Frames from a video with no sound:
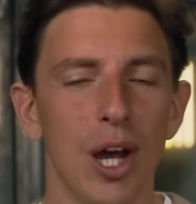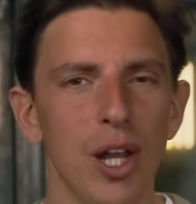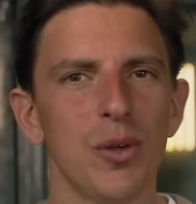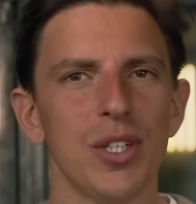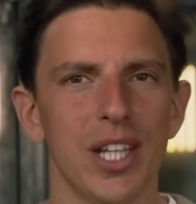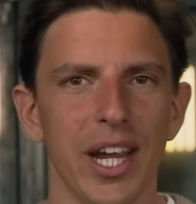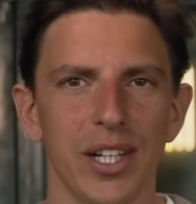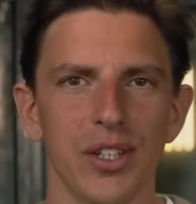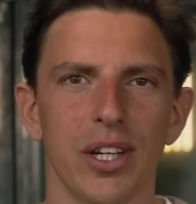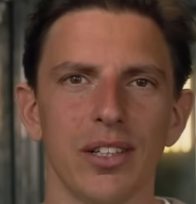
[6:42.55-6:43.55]
alongside
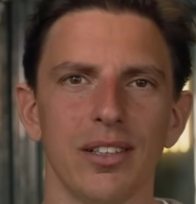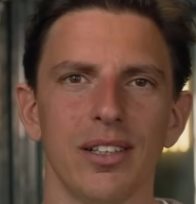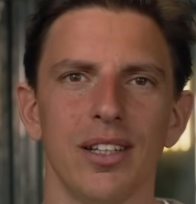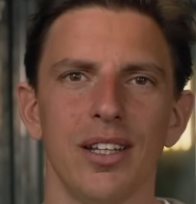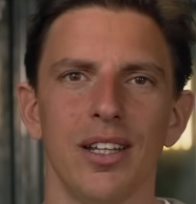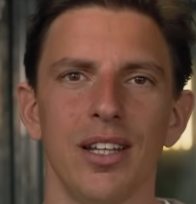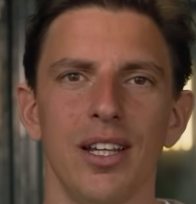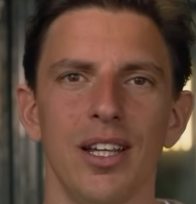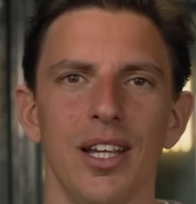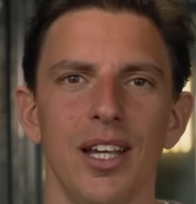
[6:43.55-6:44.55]
each other.
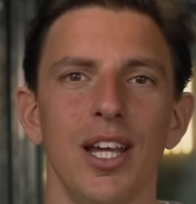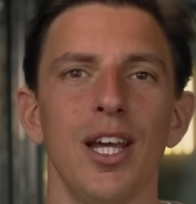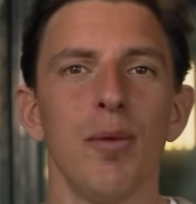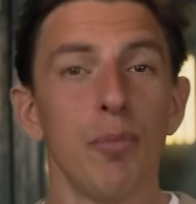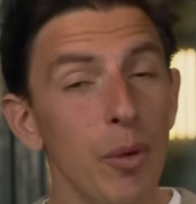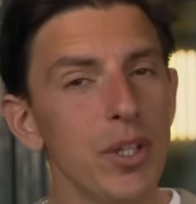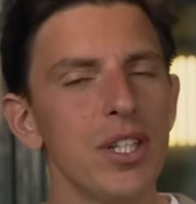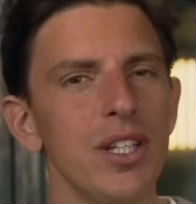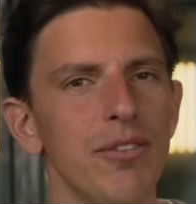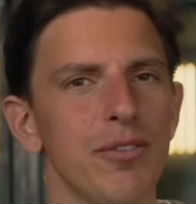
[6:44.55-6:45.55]
But what's
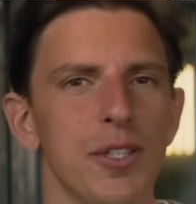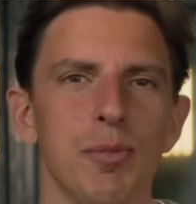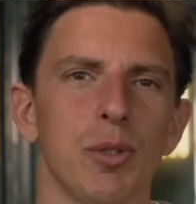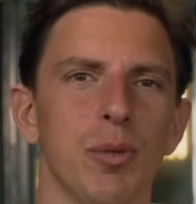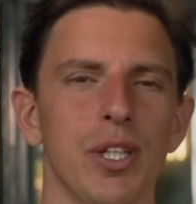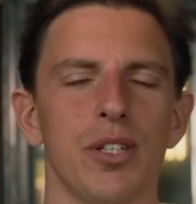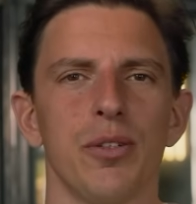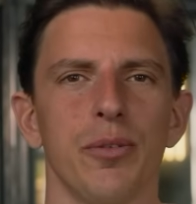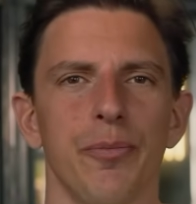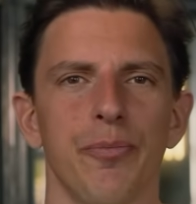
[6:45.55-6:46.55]
the difference between the
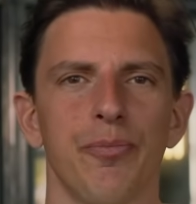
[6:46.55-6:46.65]
two?